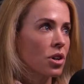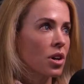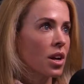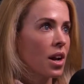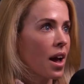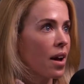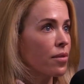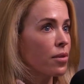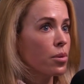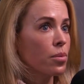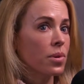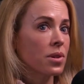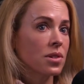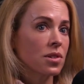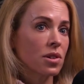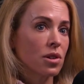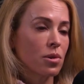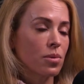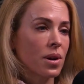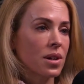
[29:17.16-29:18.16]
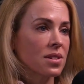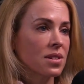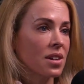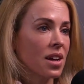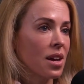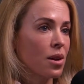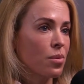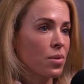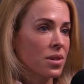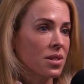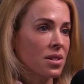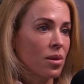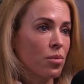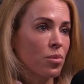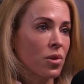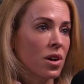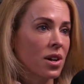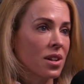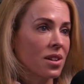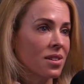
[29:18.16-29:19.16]
Sure. And everyone's going to resonate with
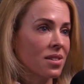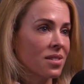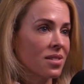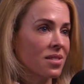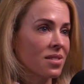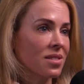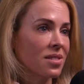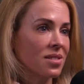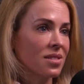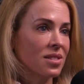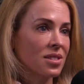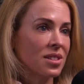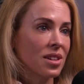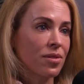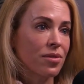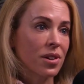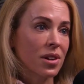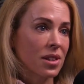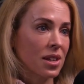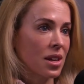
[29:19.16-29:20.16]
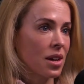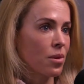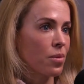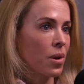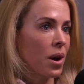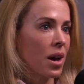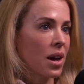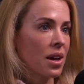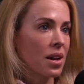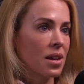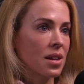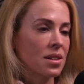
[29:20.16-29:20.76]
someone differently, right?